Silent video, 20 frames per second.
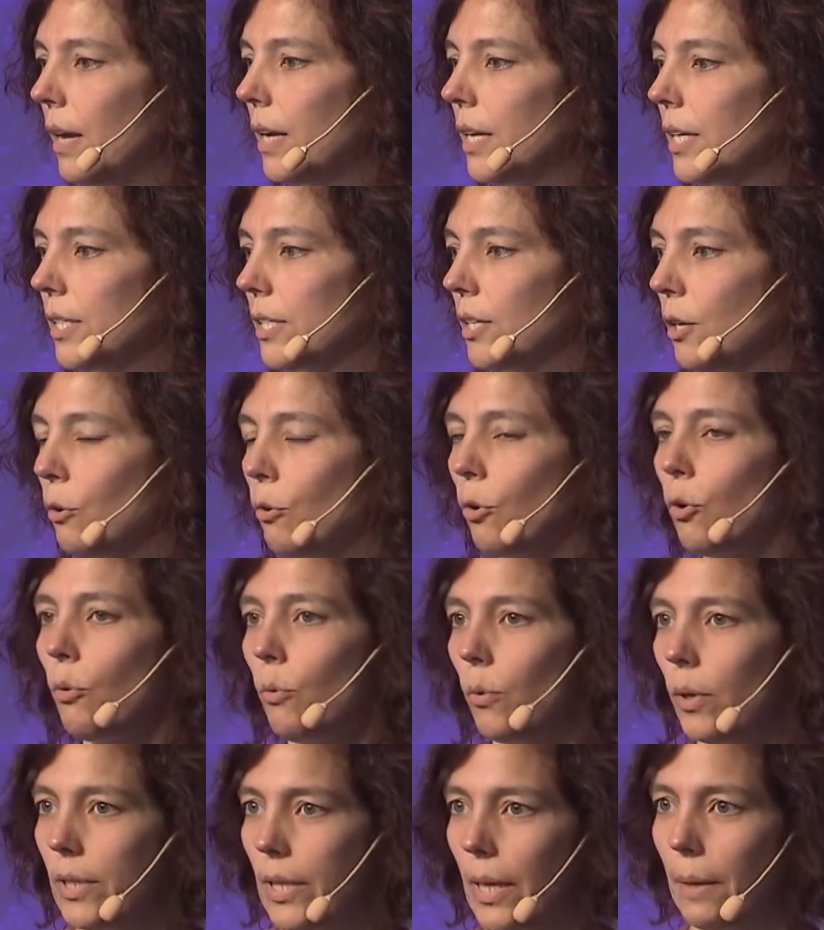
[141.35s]
So,
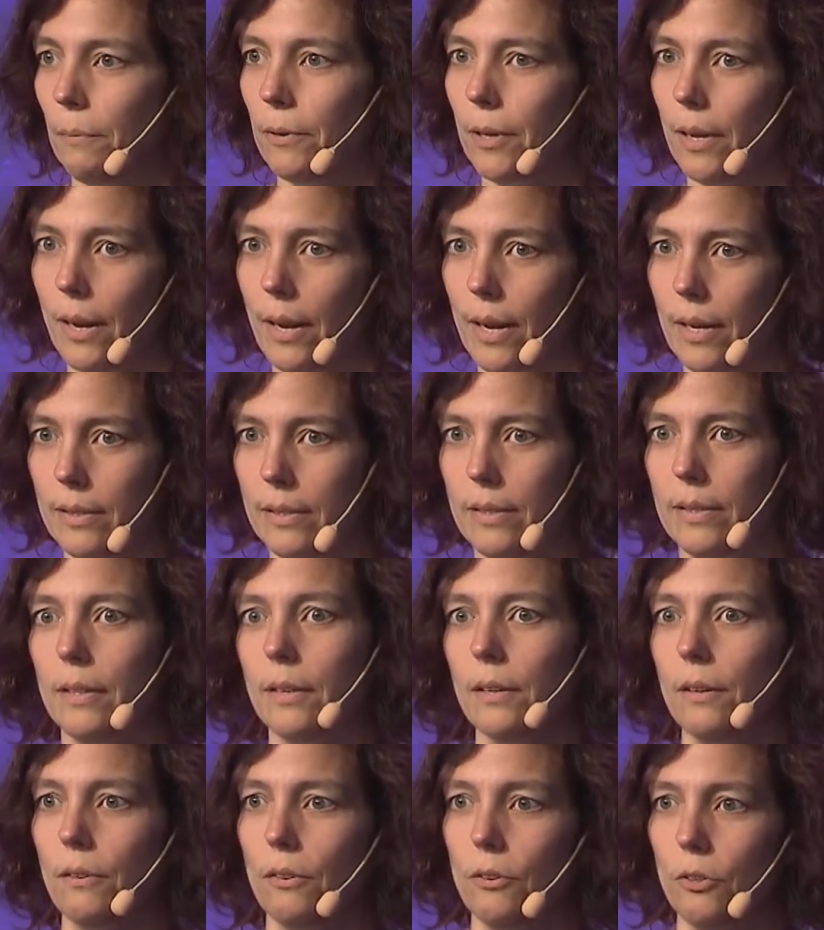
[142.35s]
what happened last
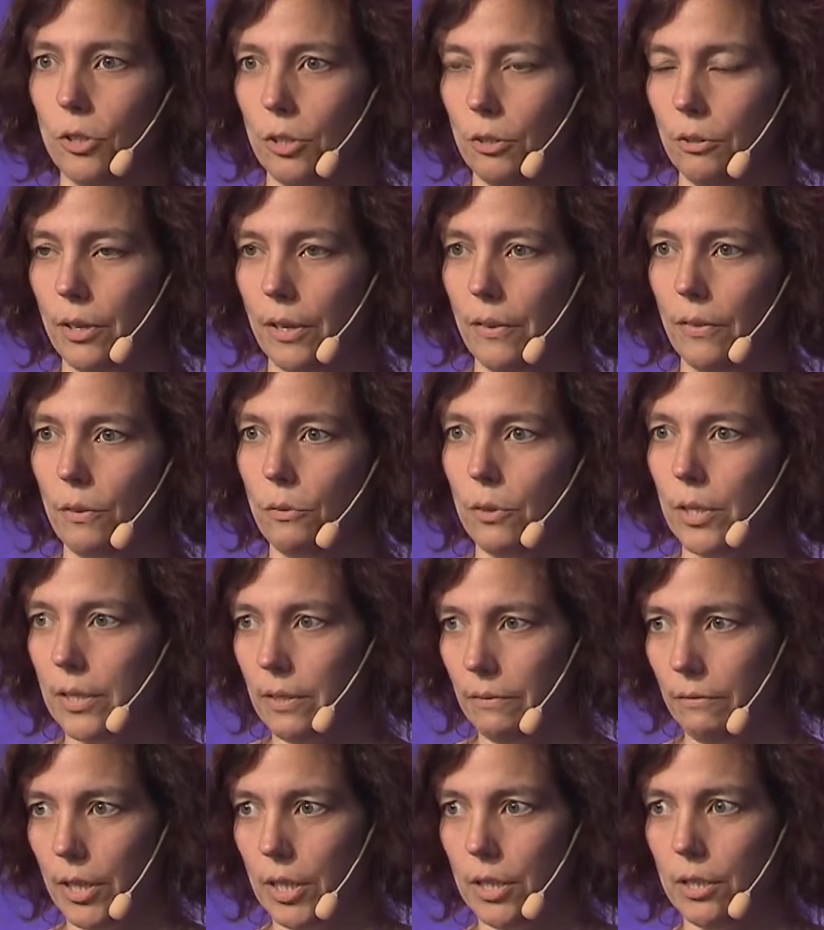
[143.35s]
year during the
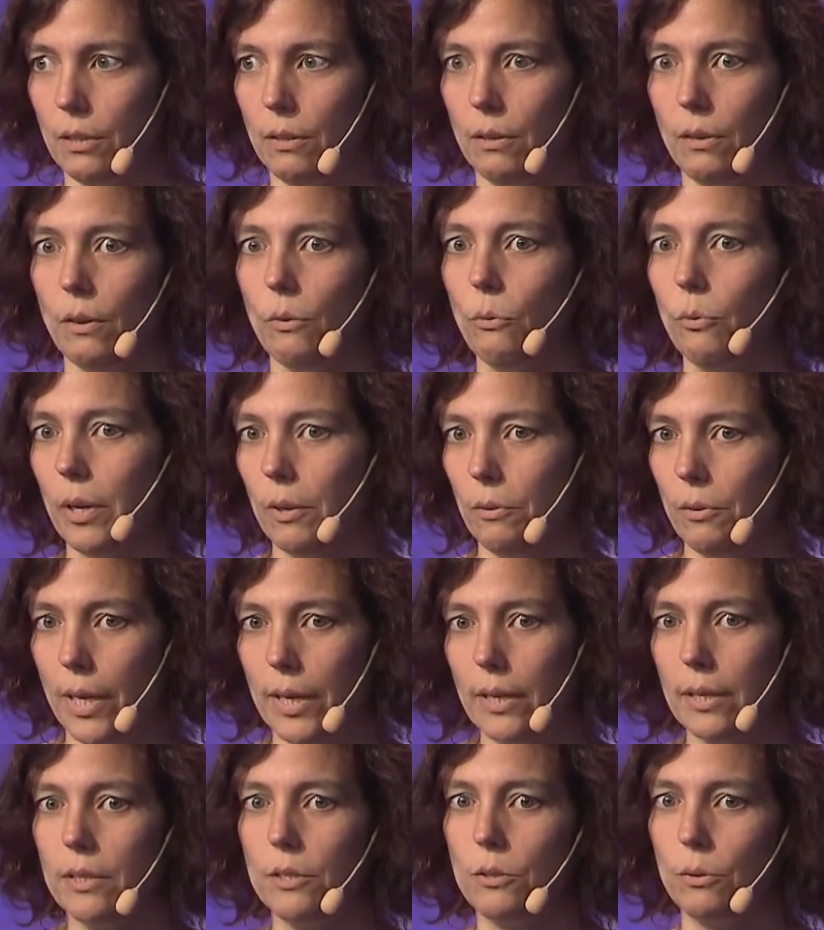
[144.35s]
reservation? We ran
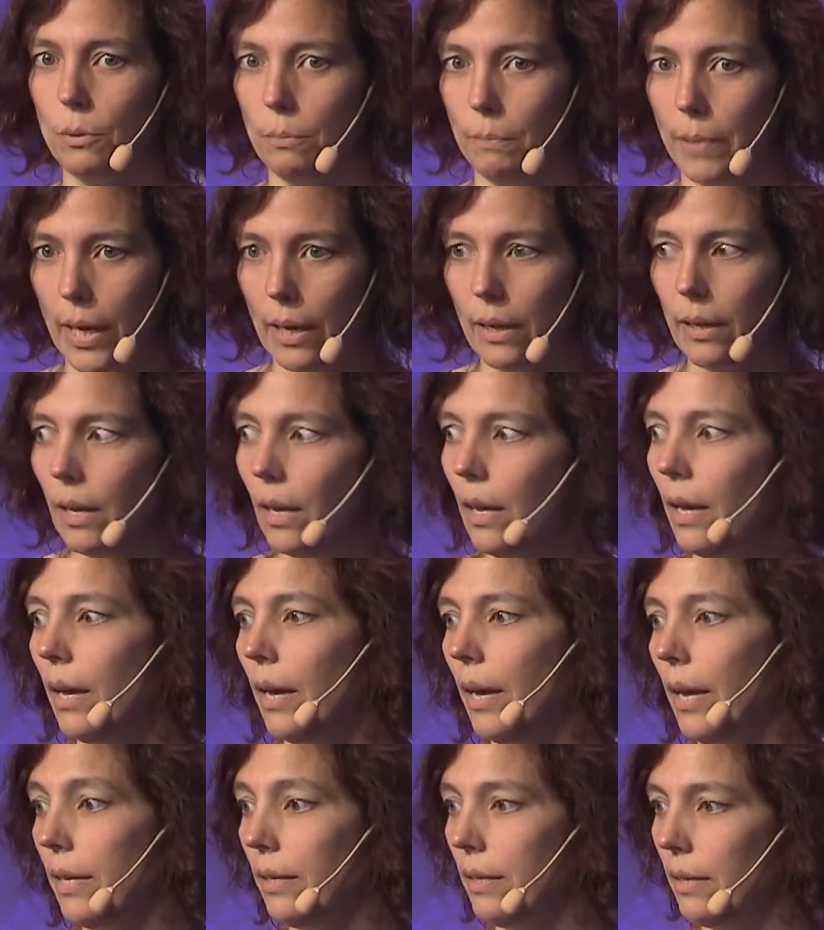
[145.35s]
into a bug
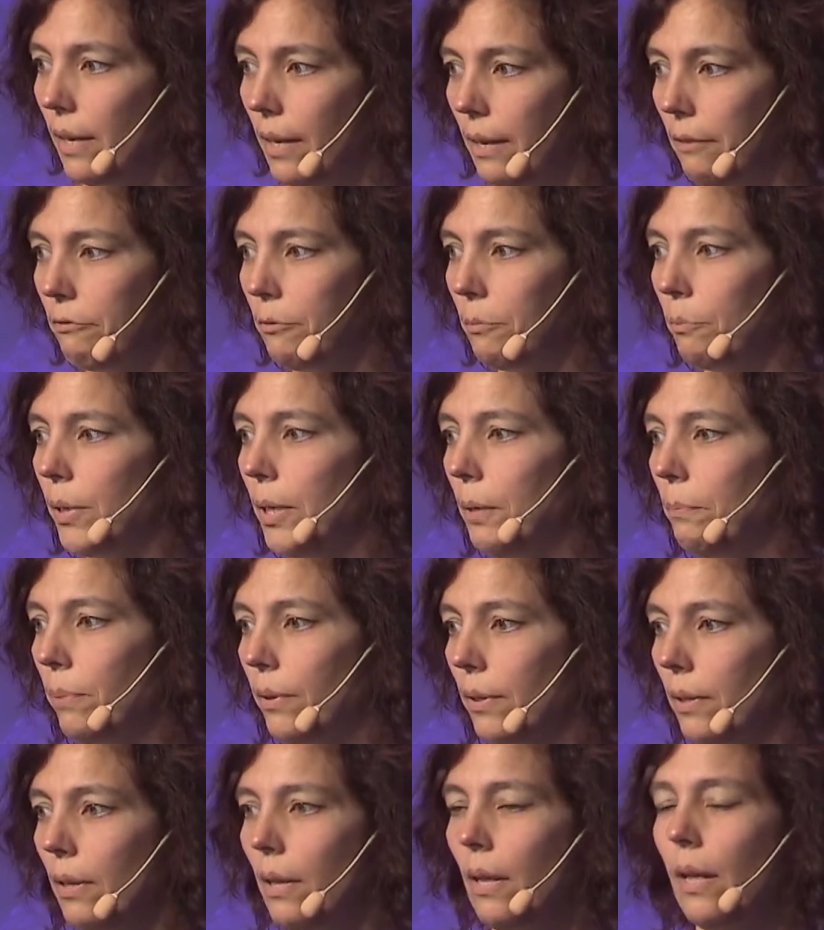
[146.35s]
and 11
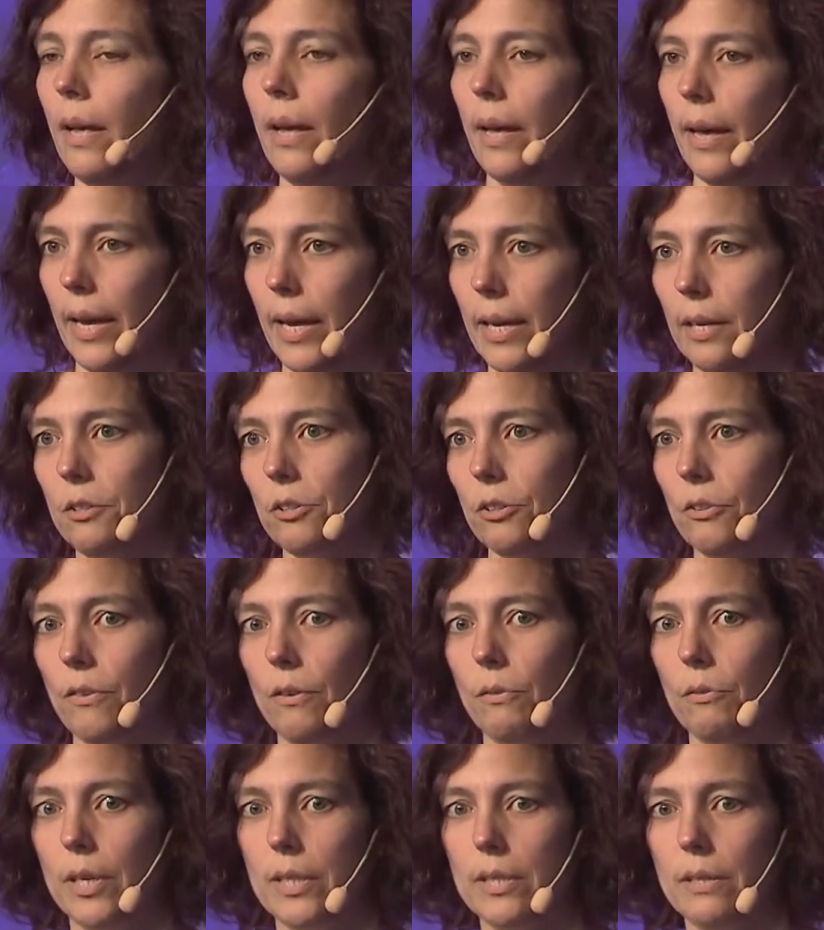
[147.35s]
people entered the
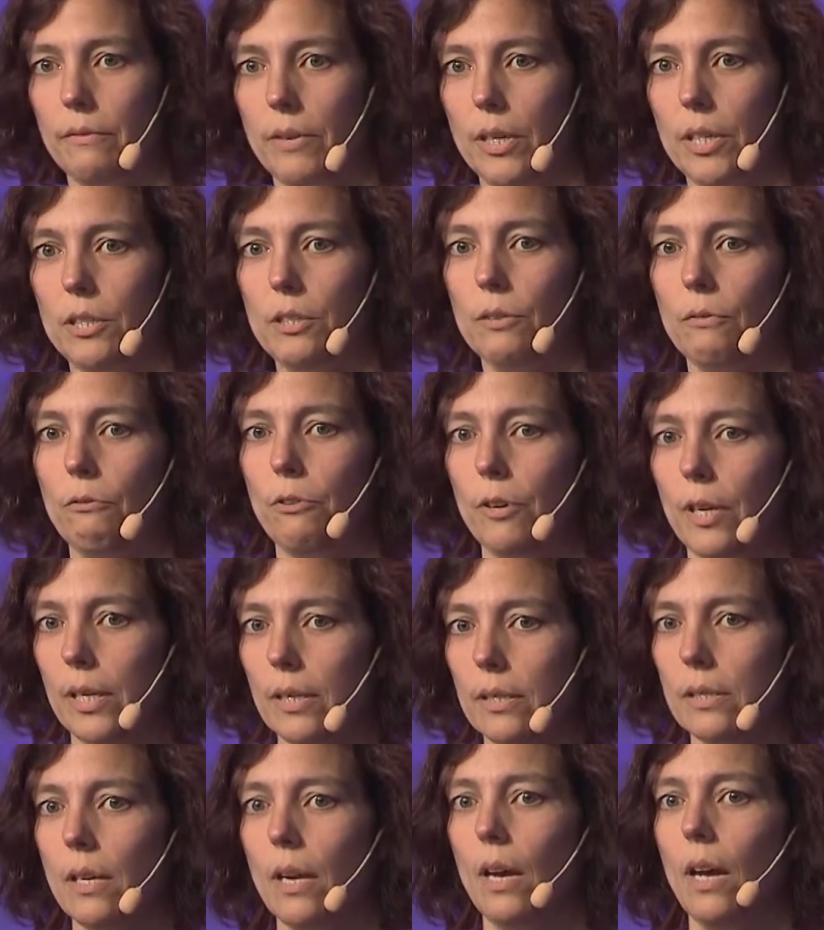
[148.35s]
reservation
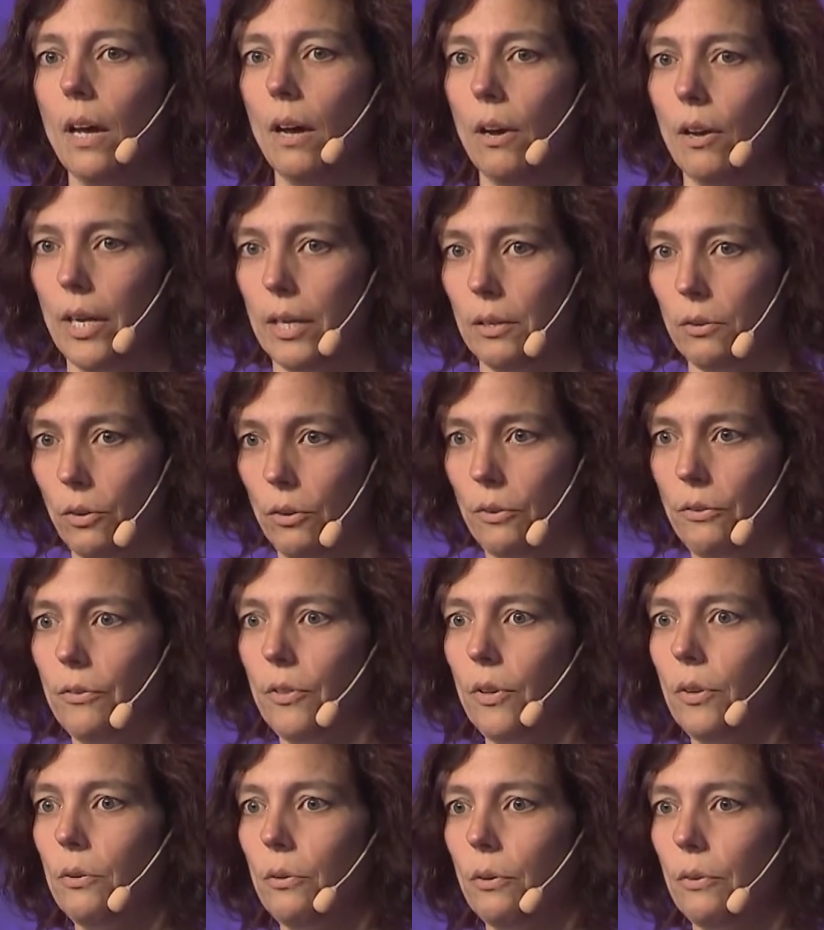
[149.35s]
phase, and
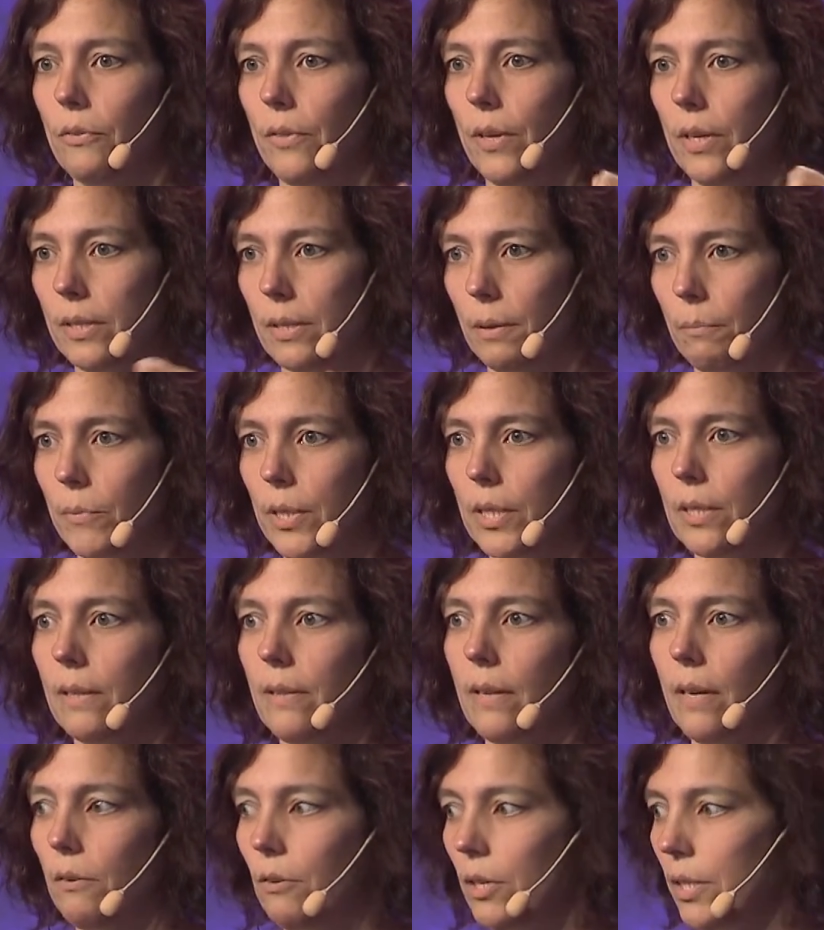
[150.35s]
although they submitted
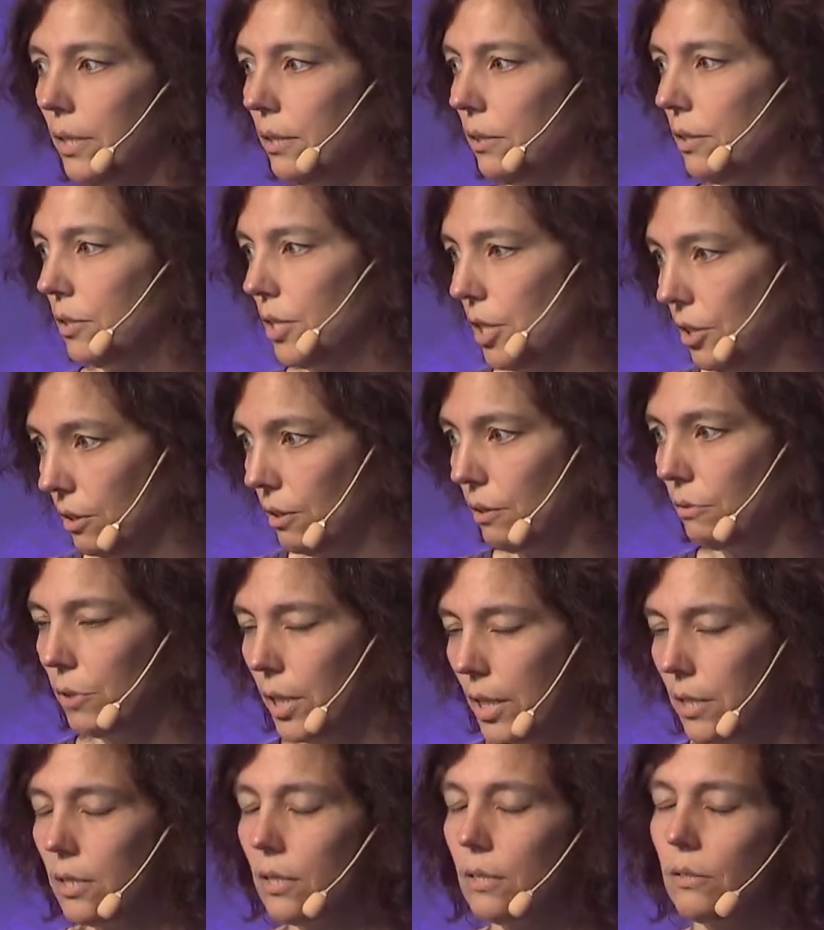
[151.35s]
their
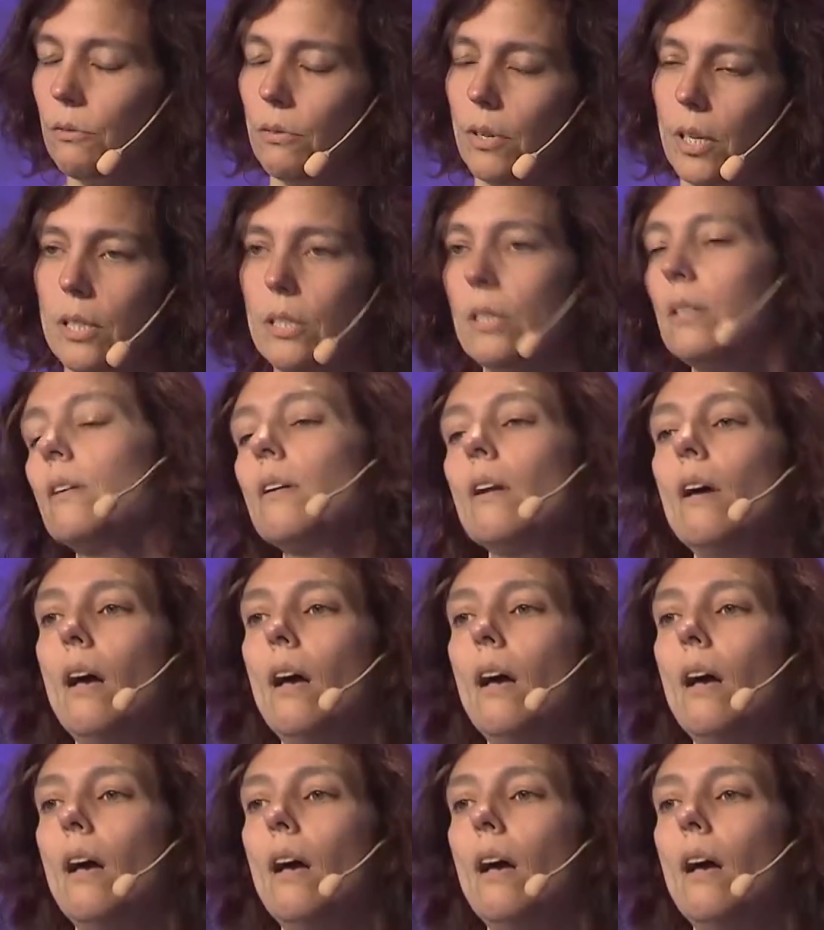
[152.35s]
registration